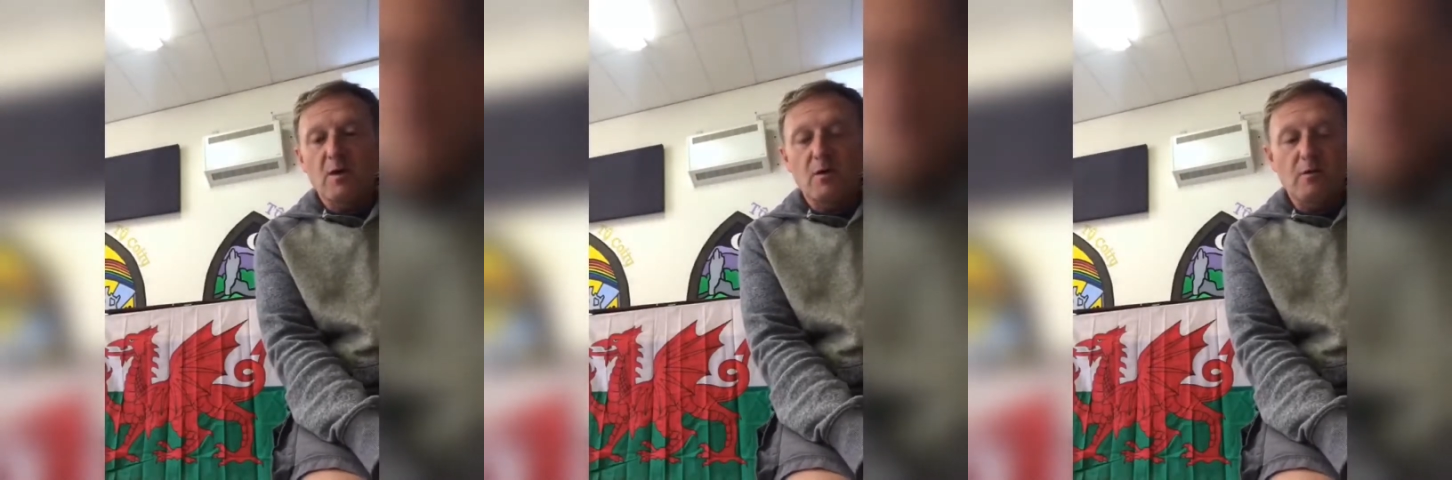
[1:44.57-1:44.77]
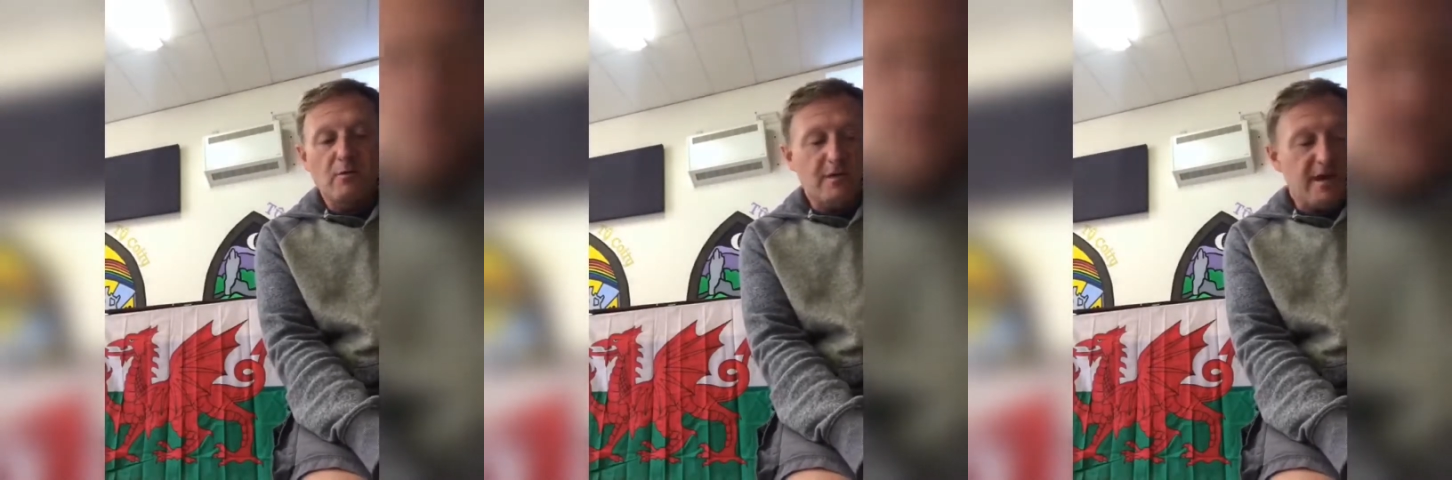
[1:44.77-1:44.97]

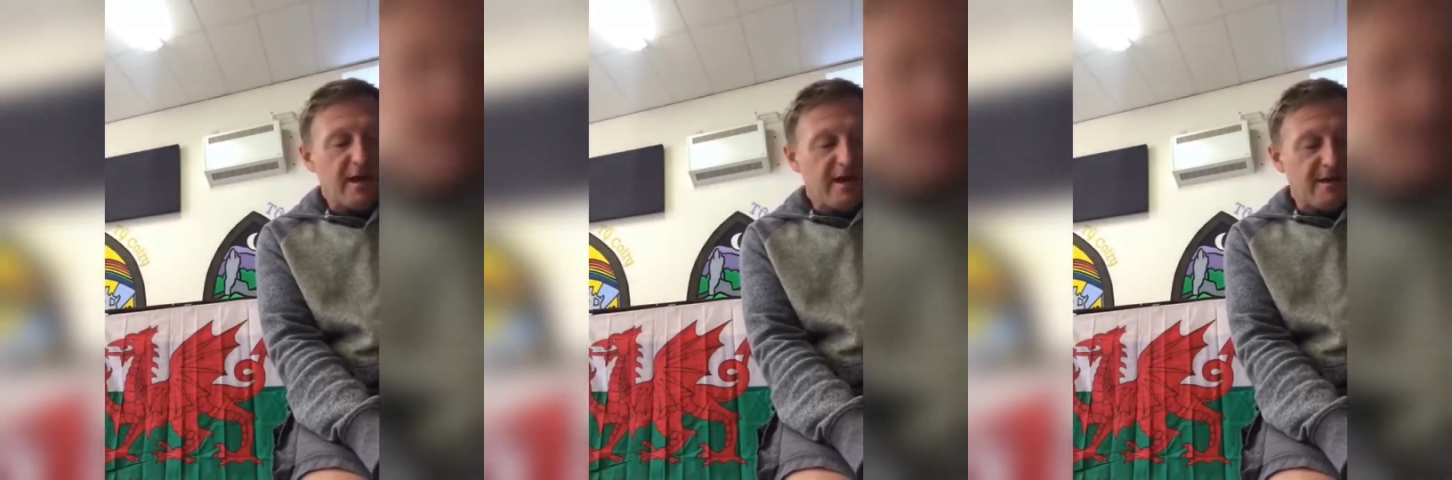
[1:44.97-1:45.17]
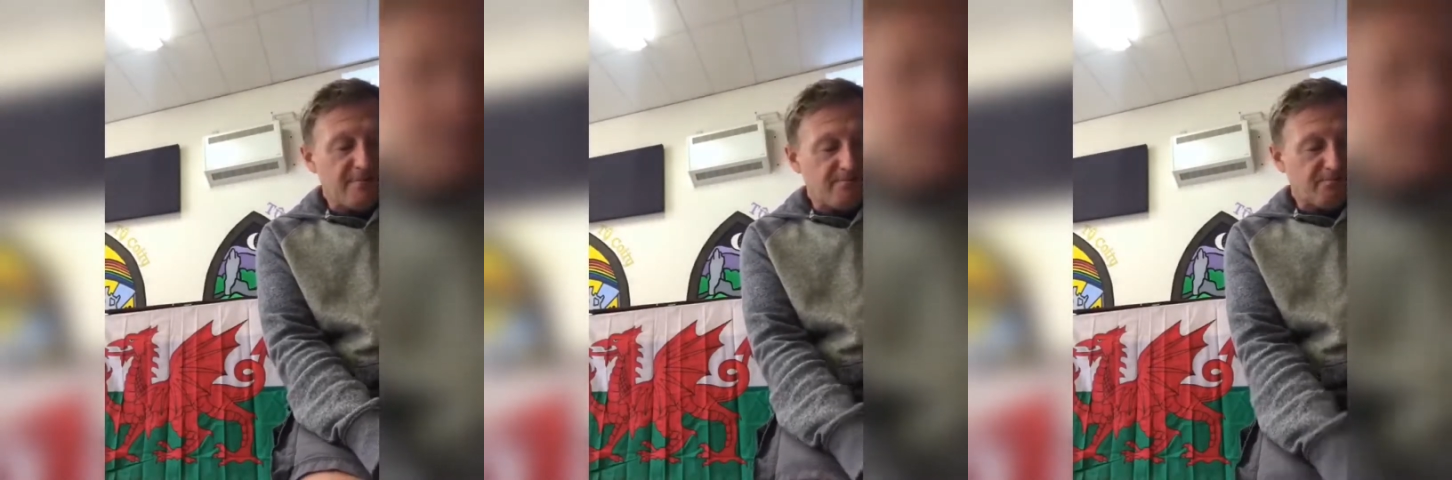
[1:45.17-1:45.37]

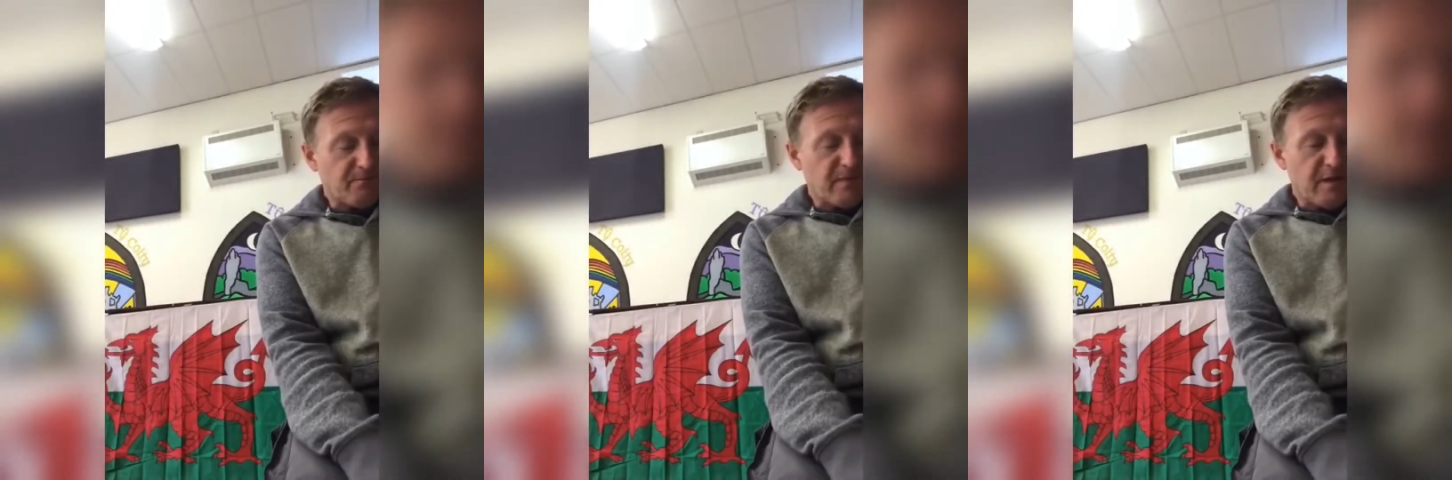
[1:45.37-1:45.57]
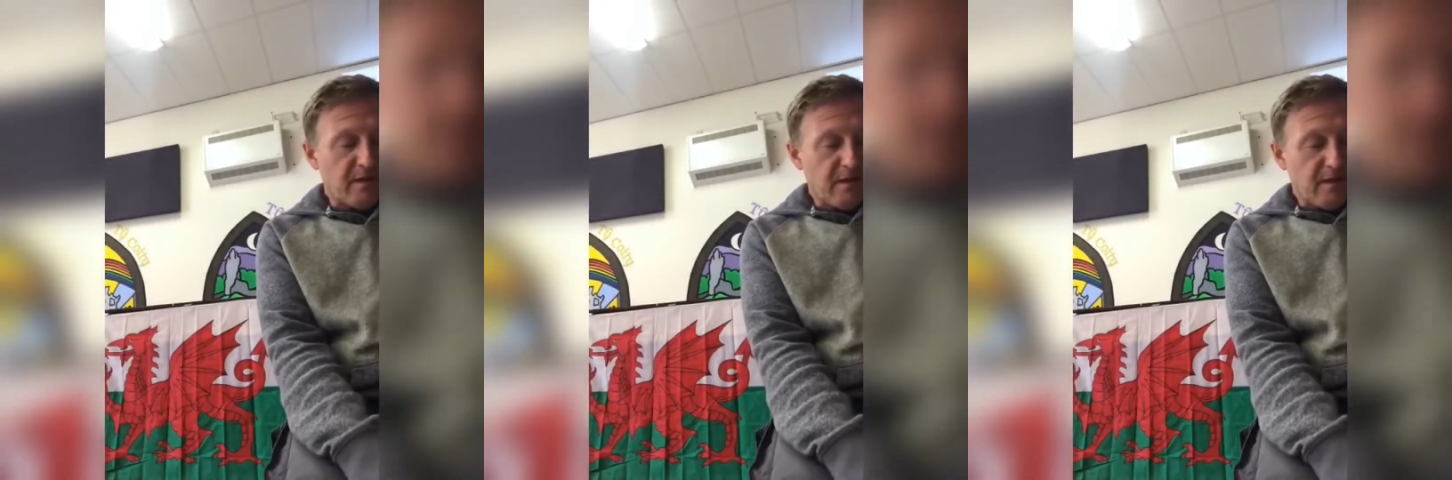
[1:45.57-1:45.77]
Okay,
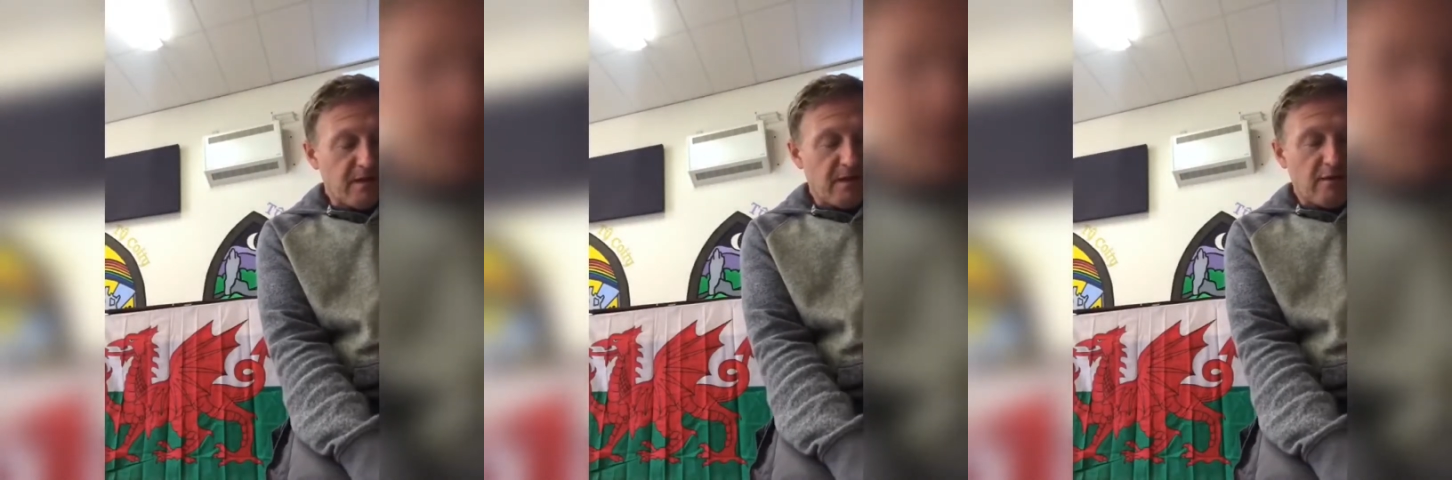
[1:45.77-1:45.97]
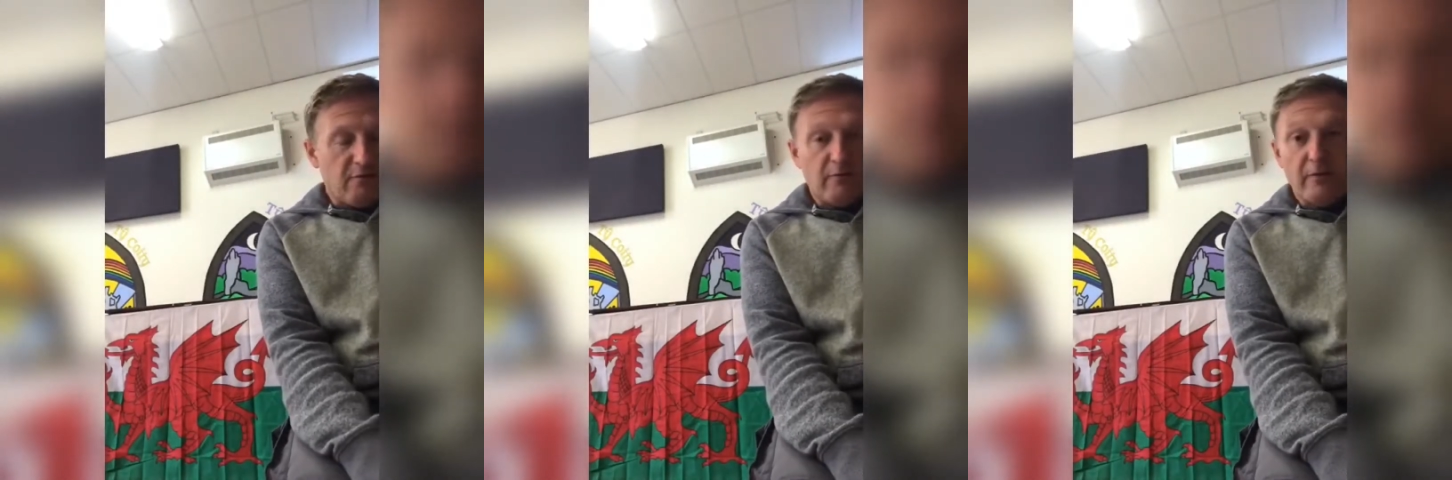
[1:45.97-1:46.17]

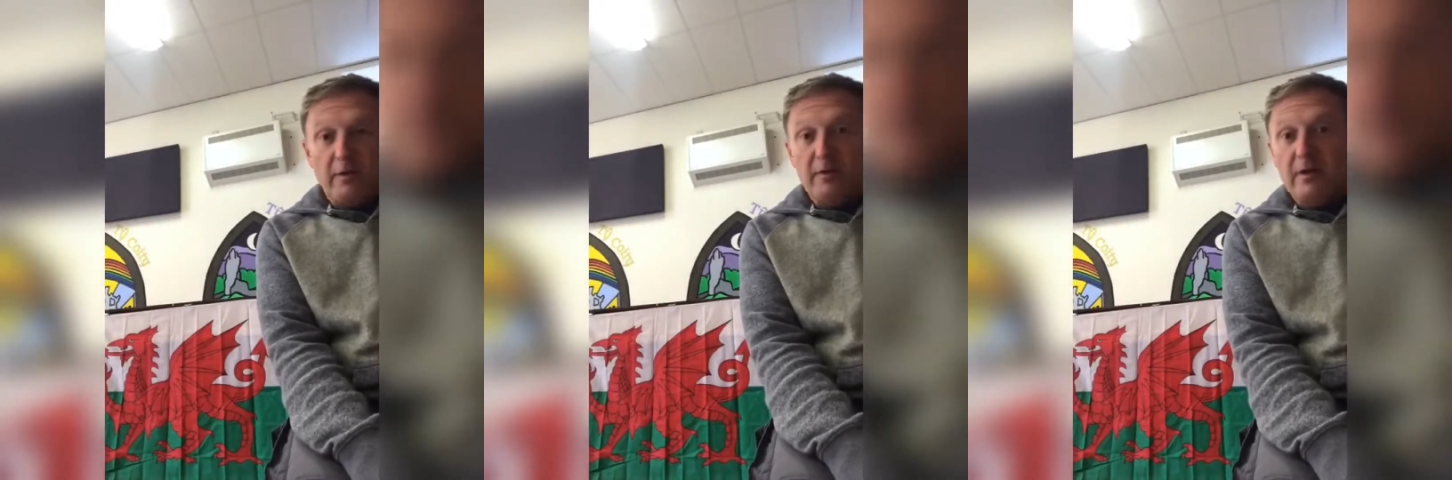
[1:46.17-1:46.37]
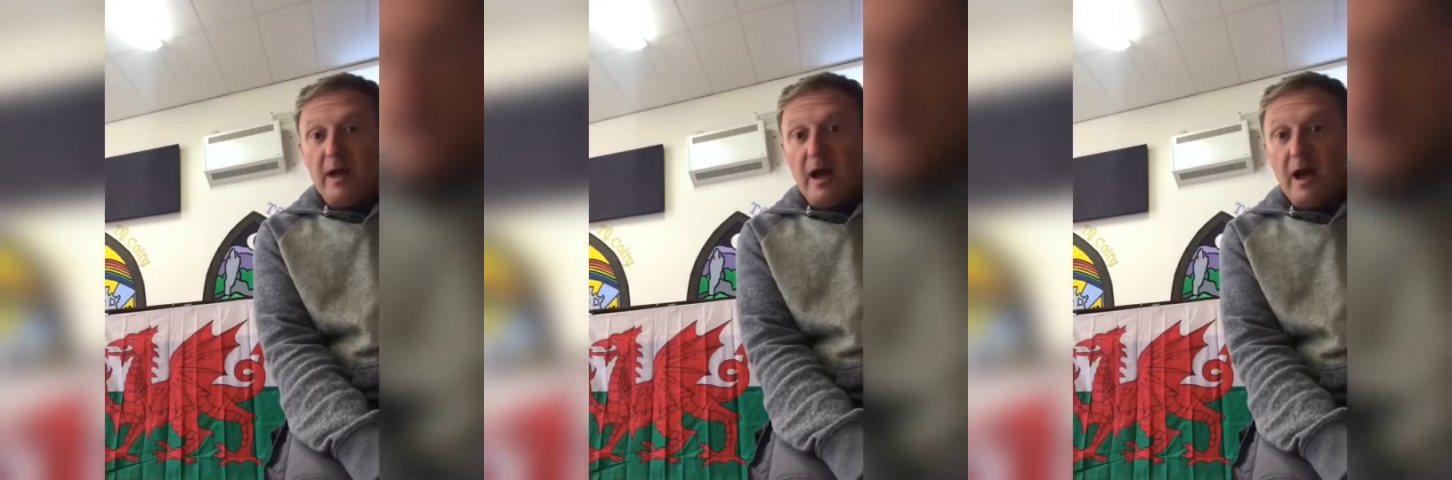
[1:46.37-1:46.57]

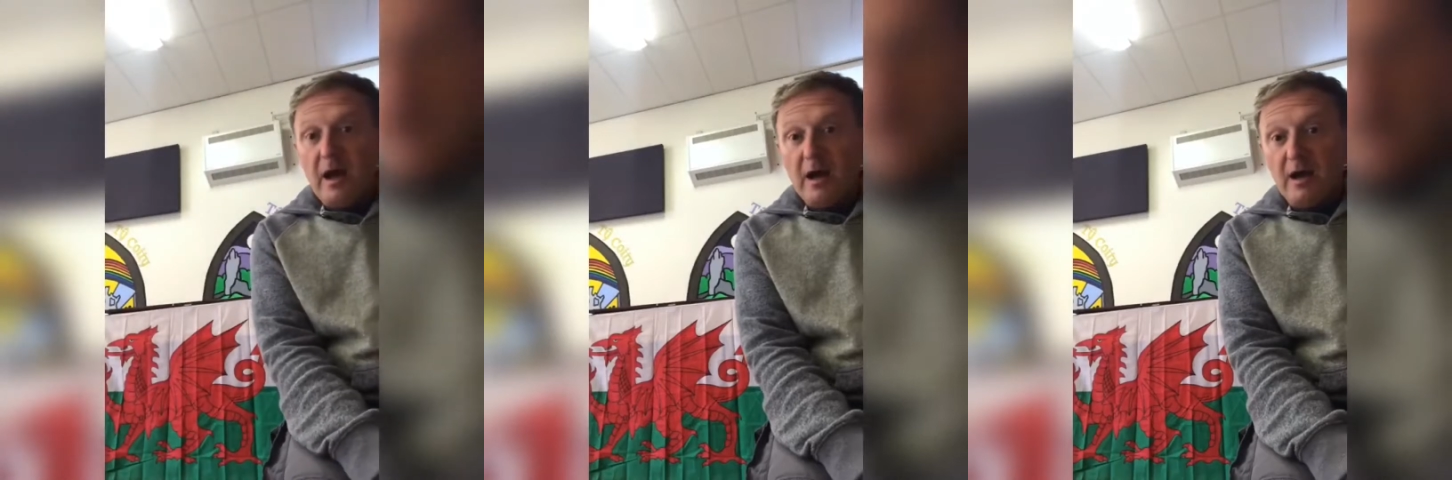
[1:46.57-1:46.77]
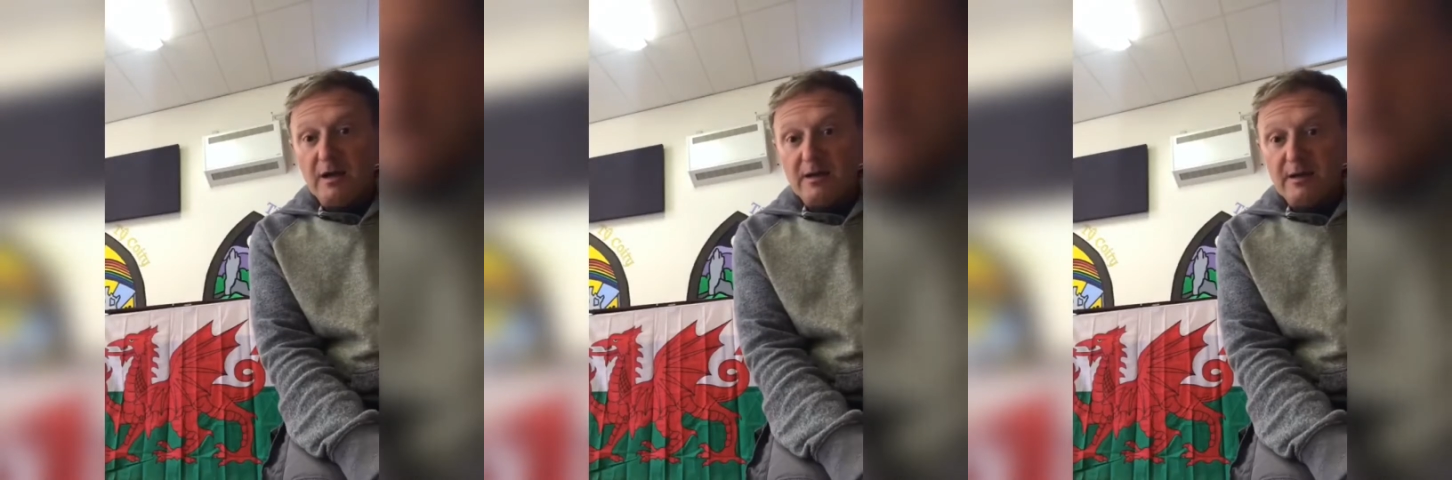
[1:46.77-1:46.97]

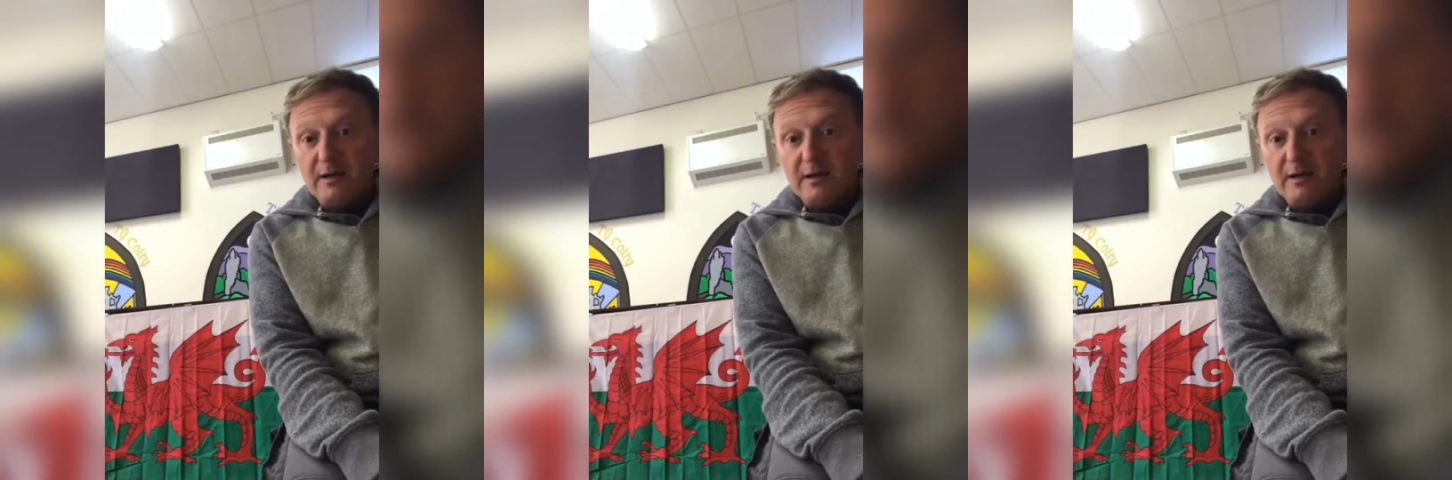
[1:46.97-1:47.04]
art